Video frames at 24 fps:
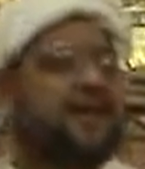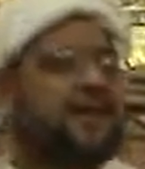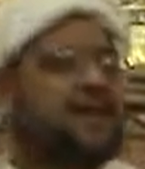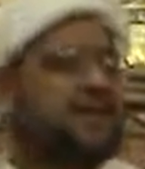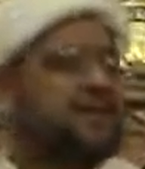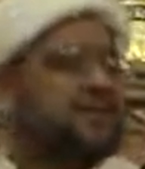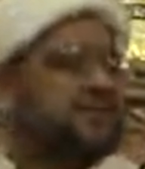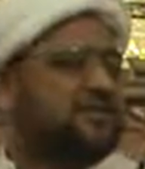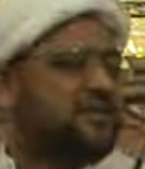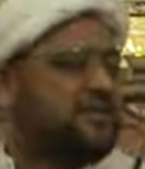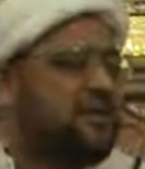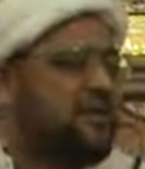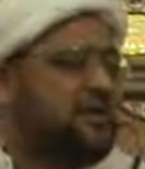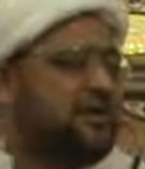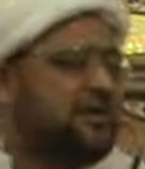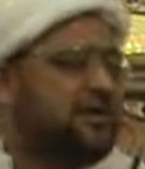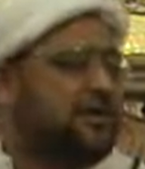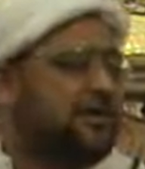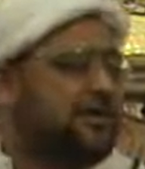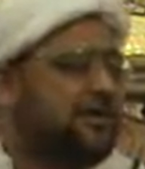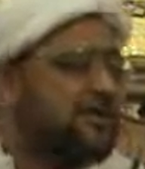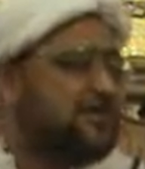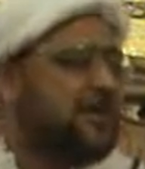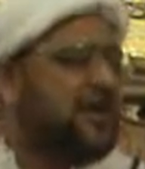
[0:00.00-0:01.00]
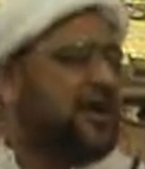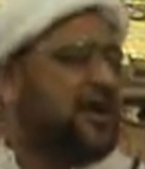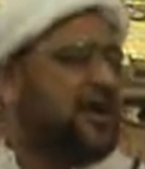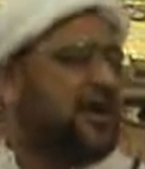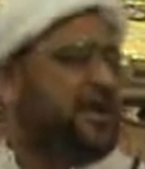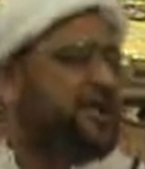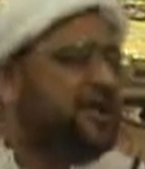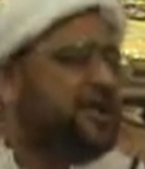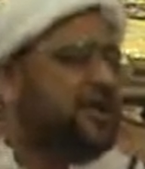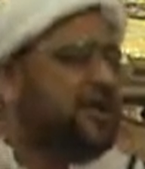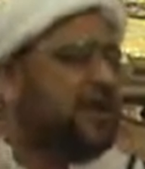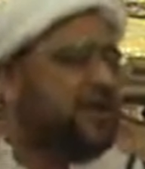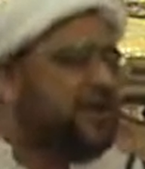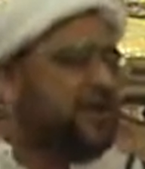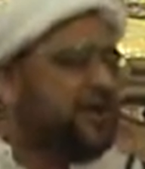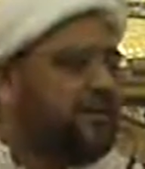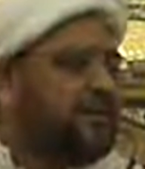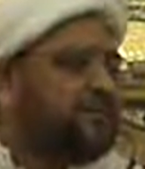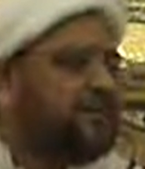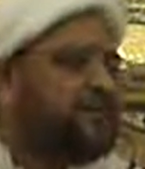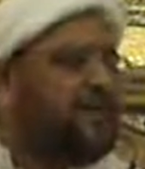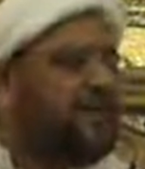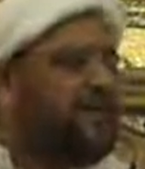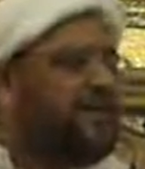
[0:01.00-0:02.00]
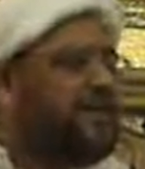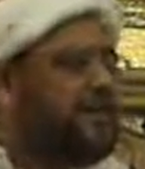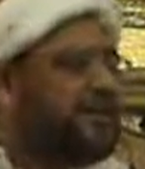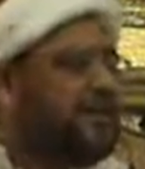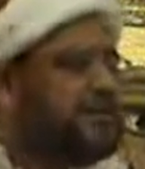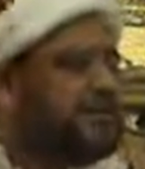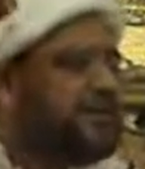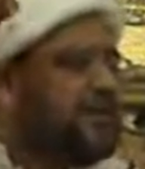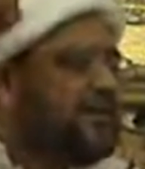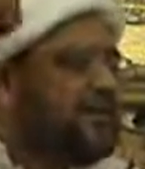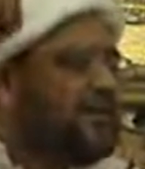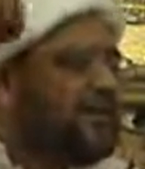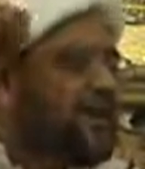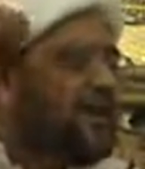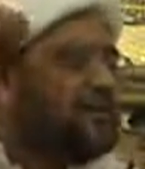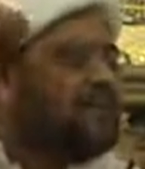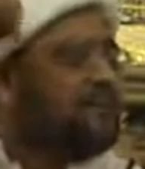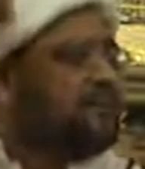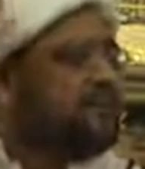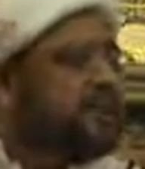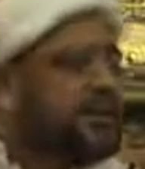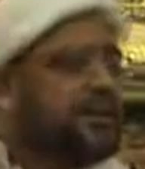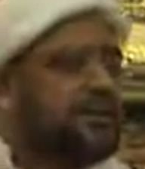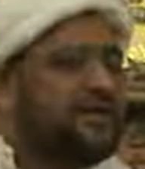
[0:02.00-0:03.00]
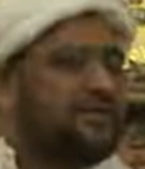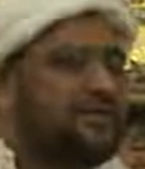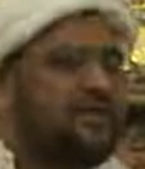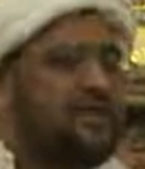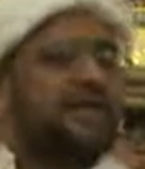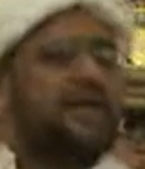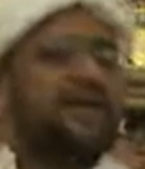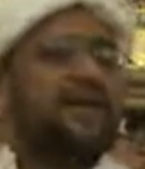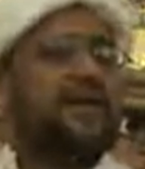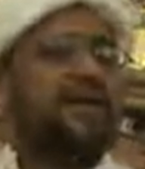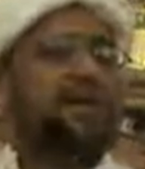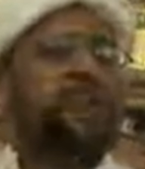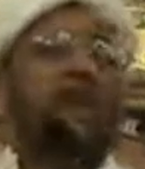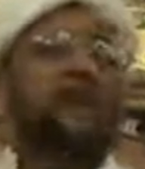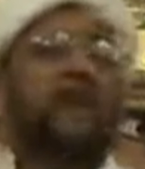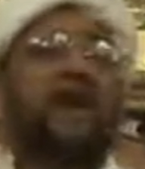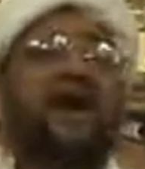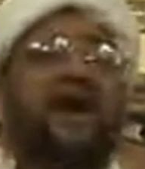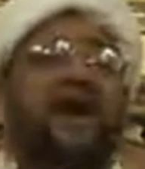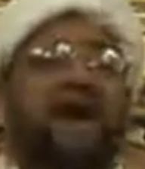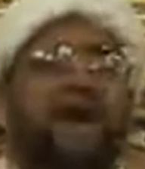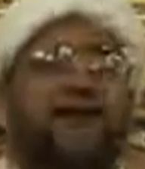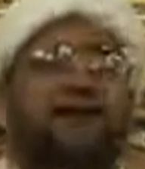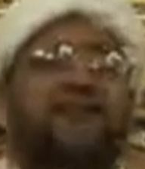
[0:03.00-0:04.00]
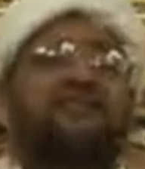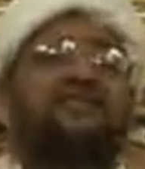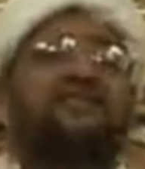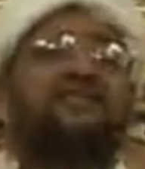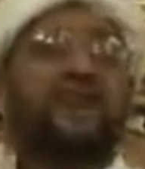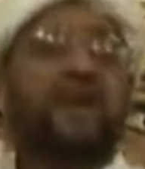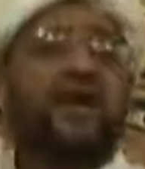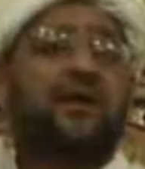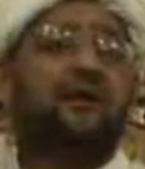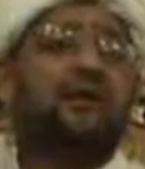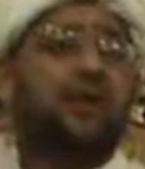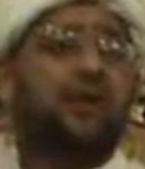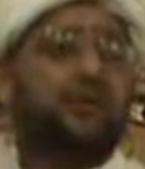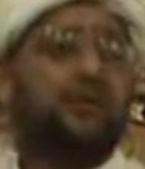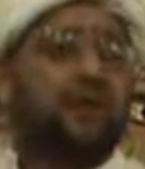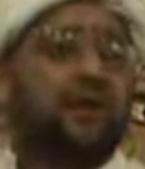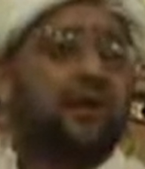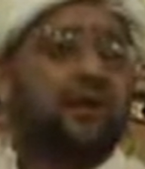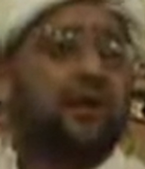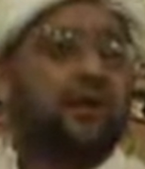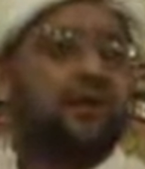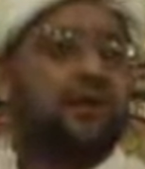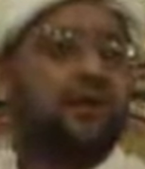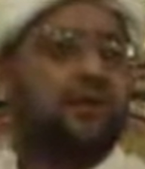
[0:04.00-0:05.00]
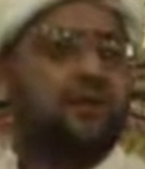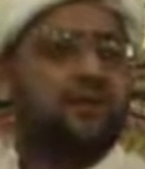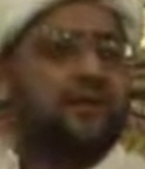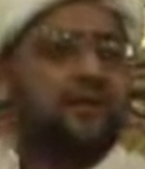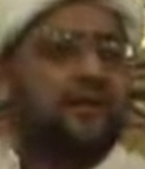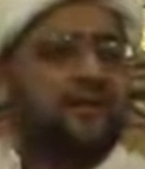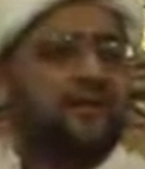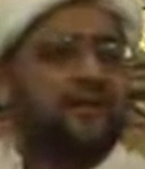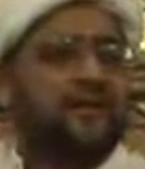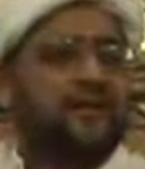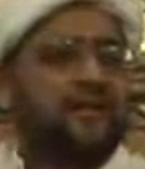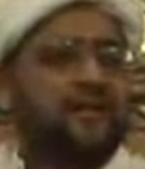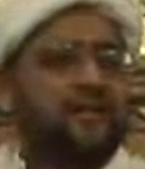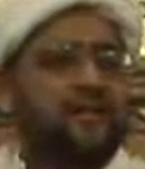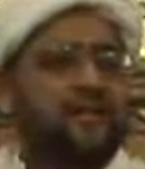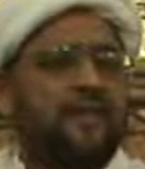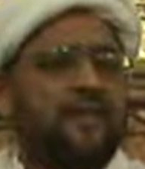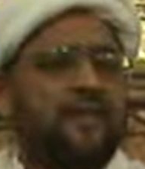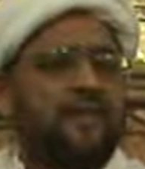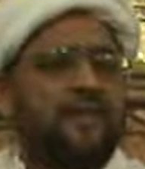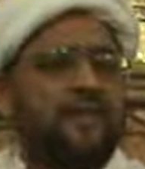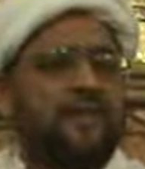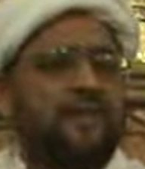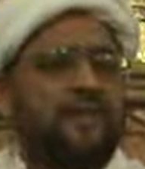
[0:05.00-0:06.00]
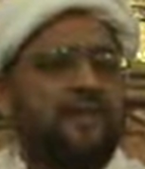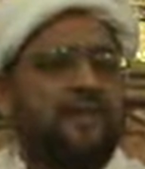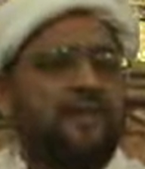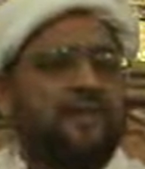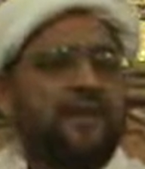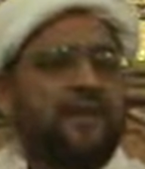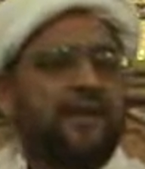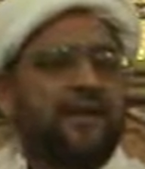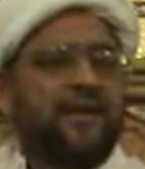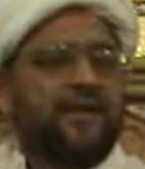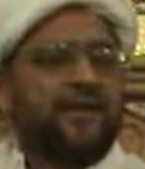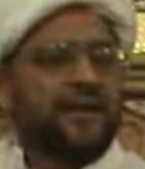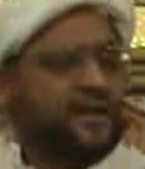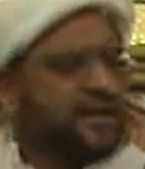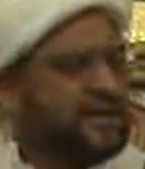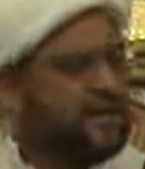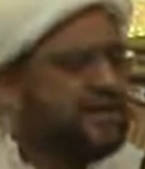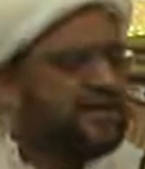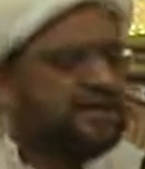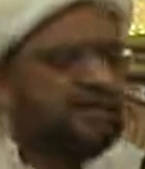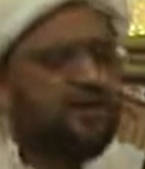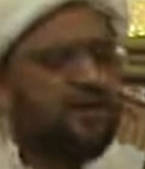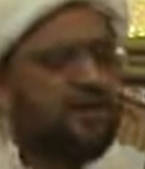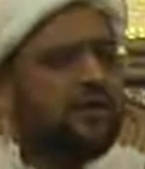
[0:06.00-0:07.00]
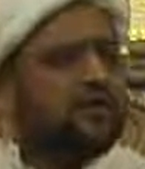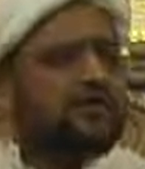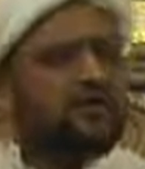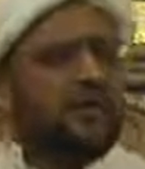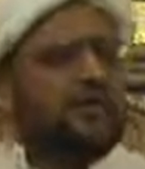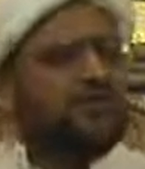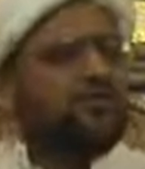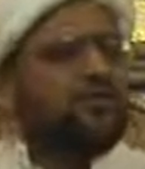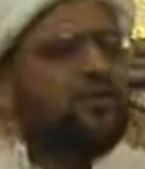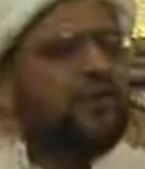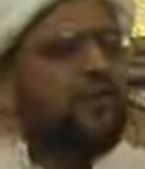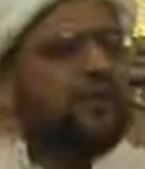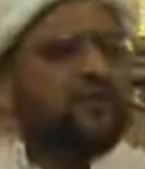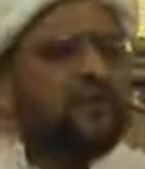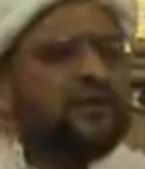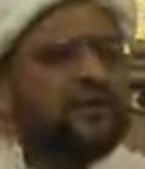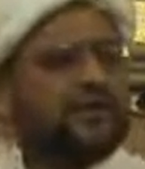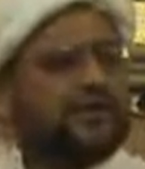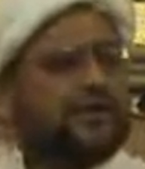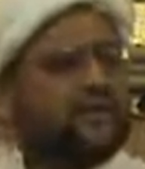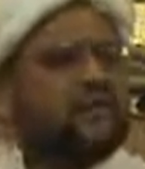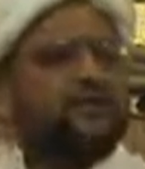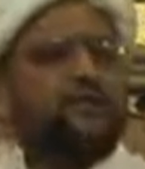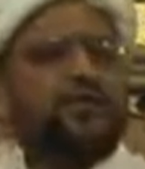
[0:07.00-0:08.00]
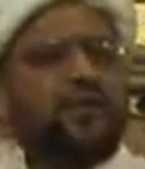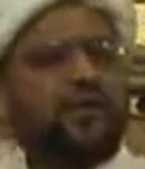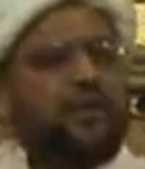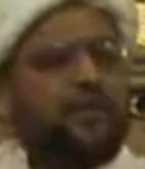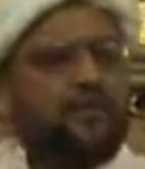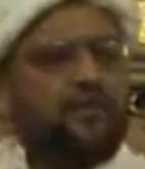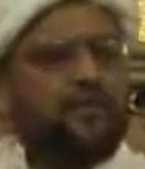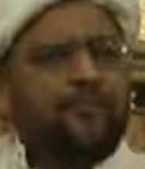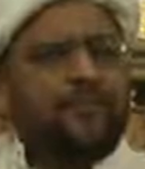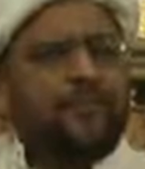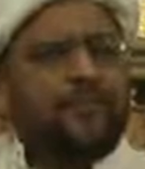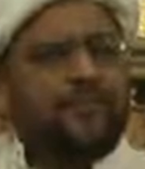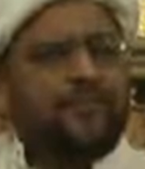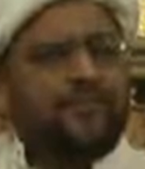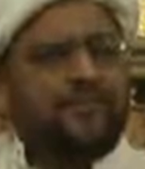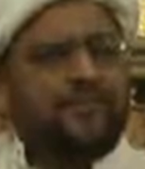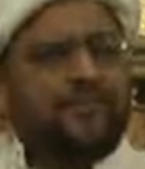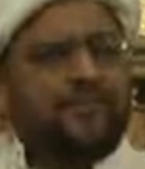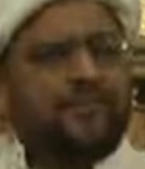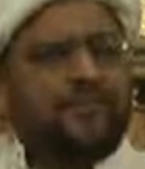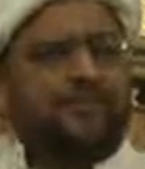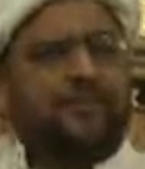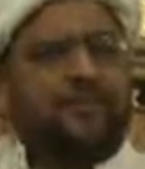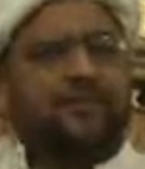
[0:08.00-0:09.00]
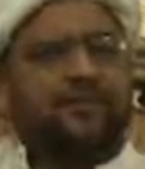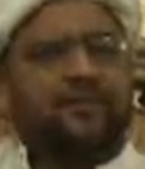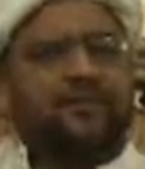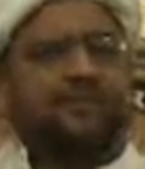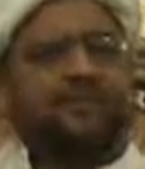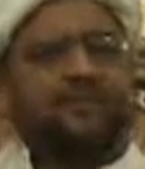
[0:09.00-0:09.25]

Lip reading: Allah's laws. And there is that mercy that's behind Islamic law. In these laws, there's no mercy nor compassion.